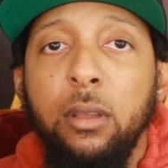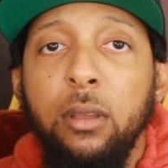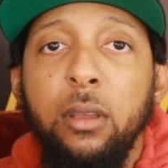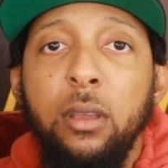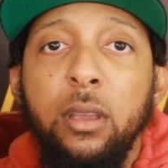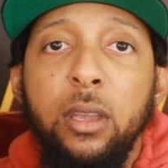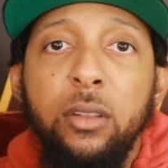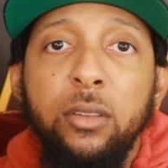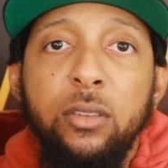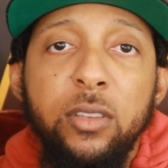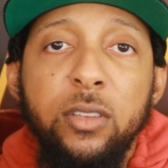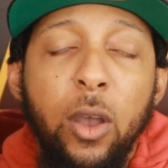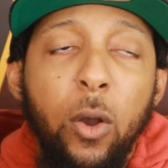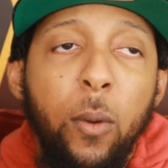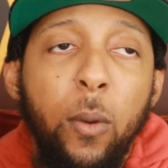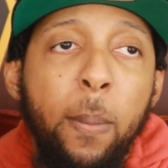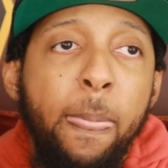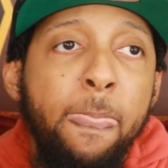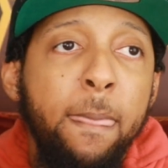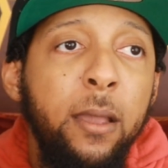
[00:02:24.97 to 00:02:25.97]
And
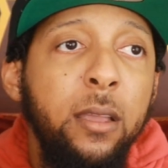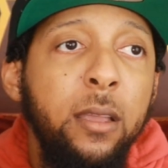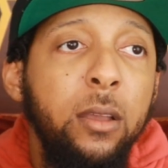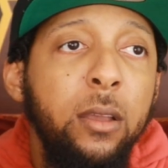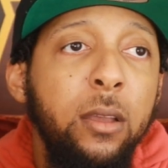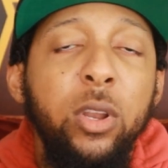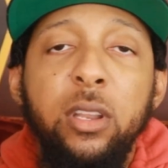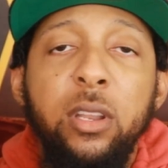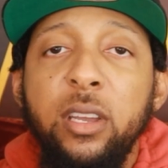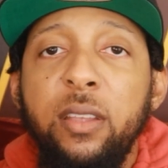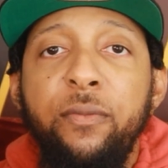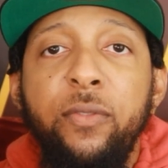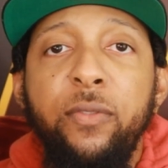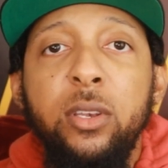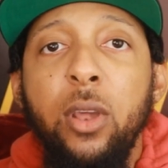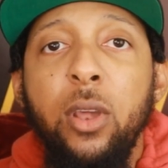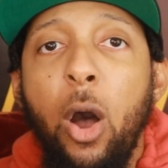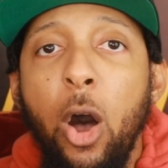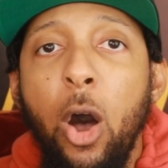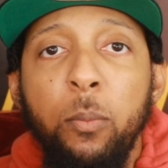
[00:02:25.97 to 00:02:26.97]
so we're looking for
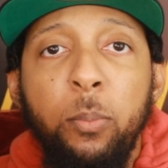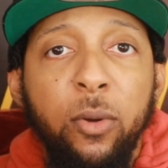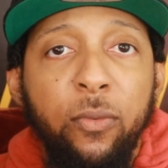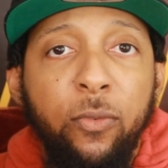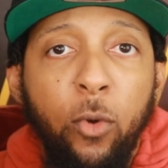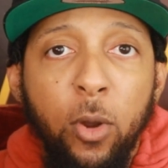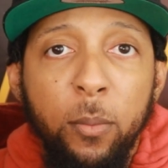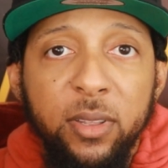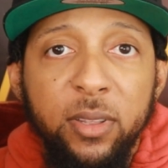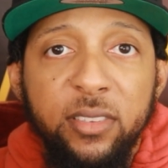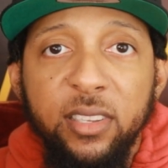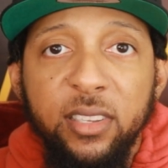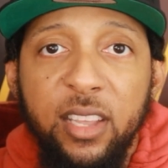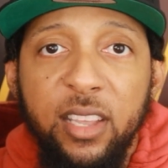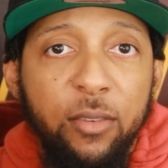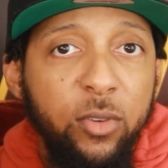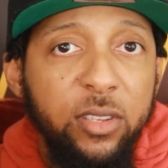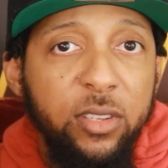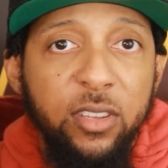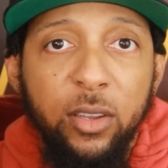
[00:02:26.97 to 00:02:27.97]
dog performances
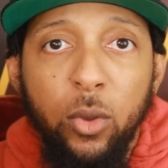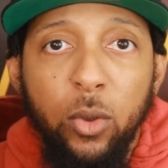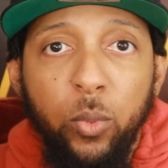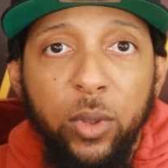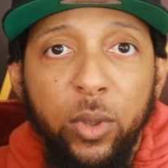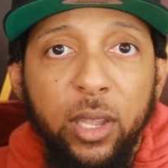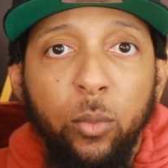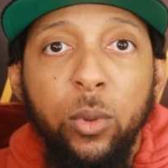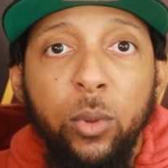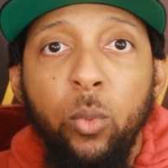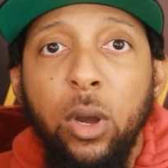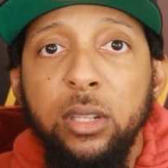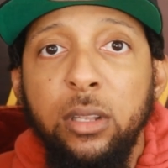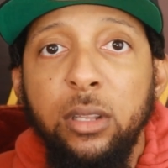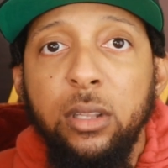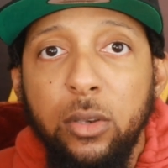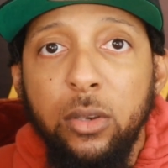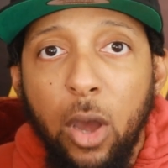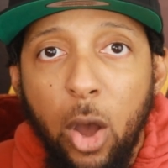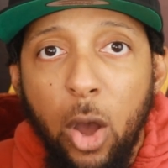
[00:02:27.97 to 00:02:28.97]
every single week. We want
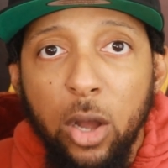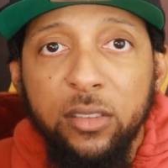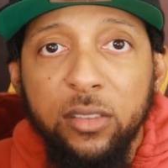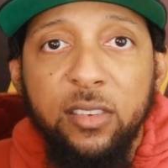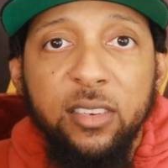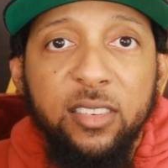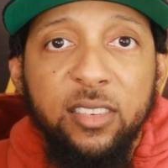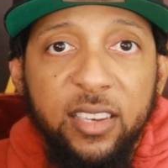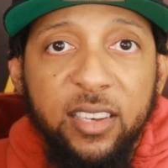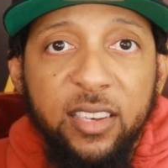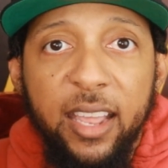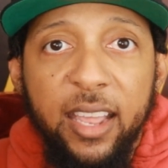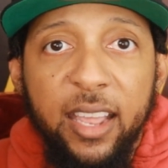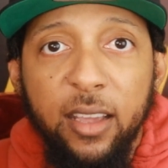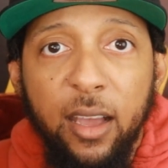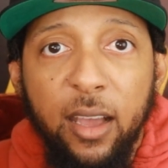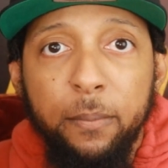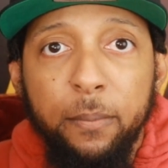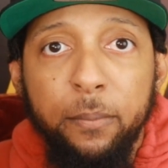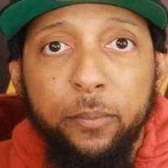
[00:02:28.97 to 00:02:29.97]
the dogs to stand
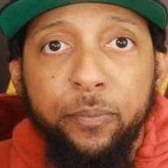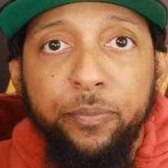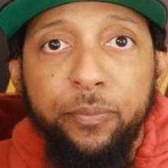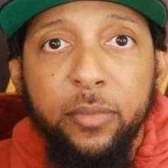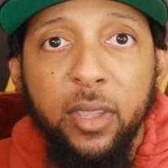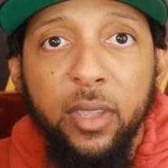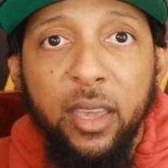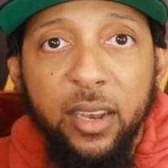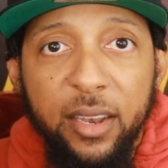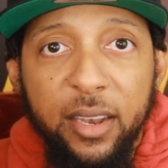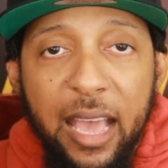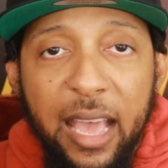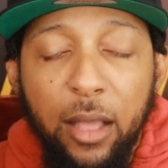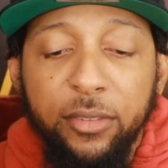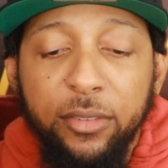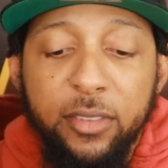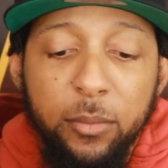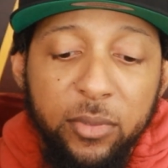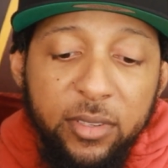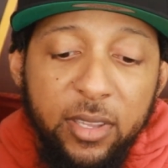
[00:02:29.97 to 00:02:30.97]
up and
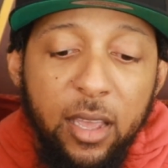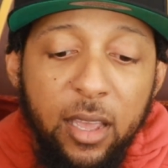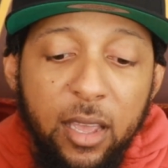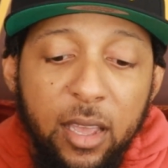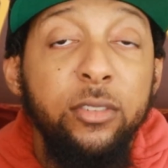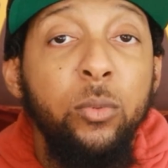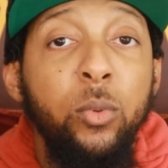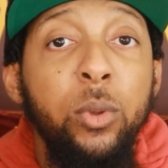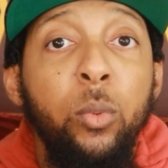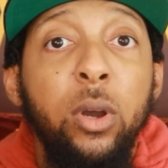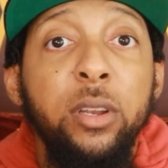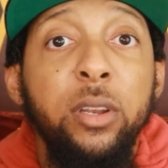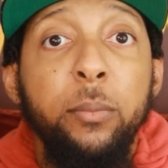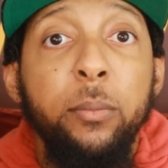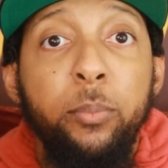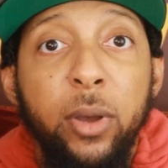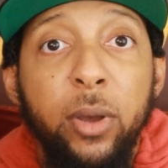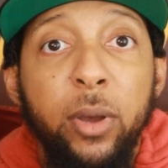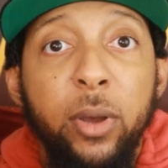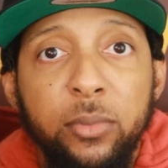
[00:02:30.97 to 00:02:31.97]
announce themselves, and we want the
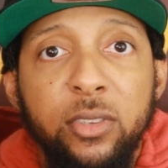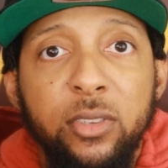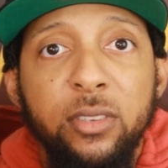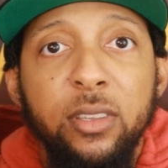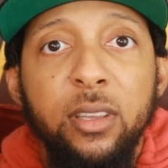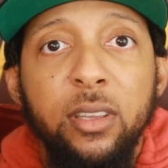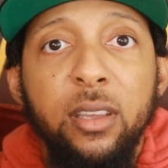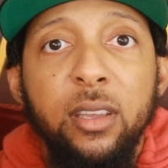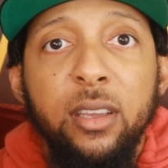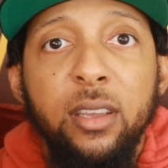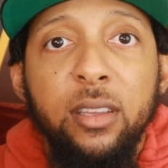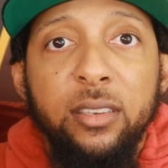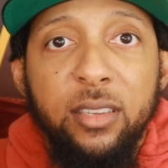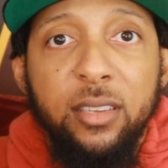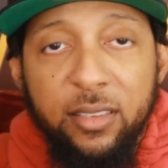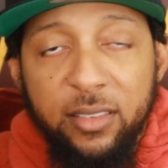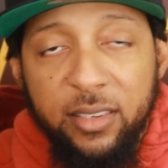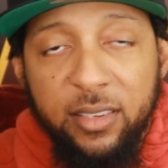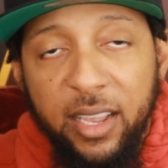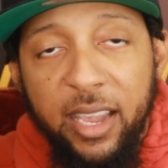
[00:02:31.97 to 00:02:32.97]
pups
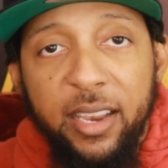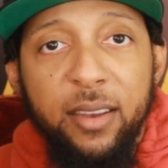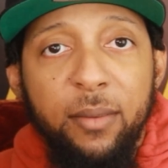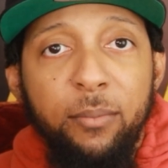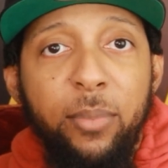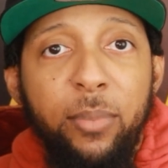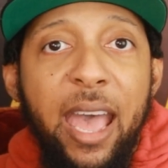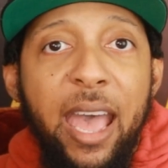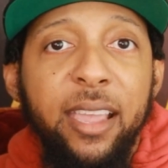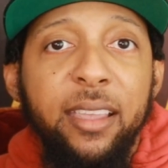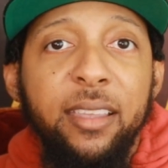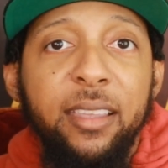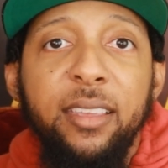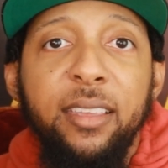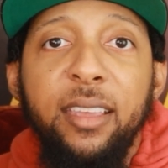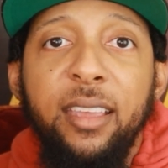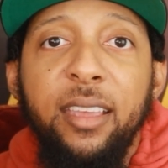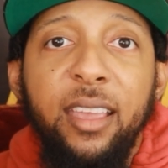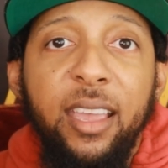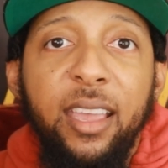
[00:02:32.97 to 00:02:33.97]
to stay in the back
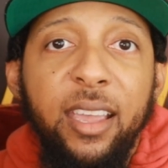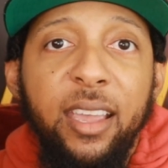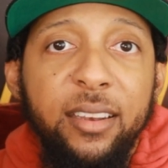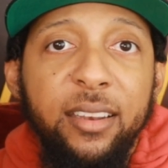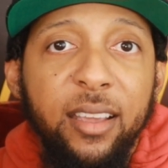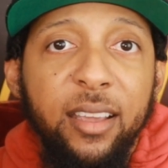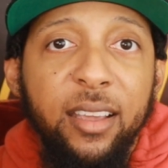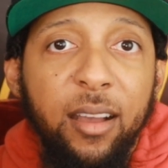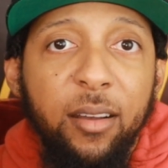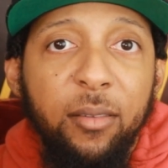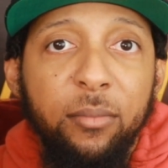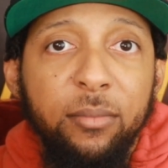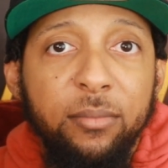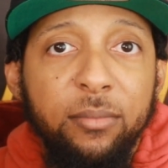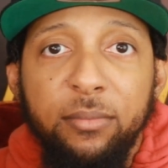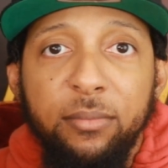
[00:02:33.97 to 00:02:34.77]
and um,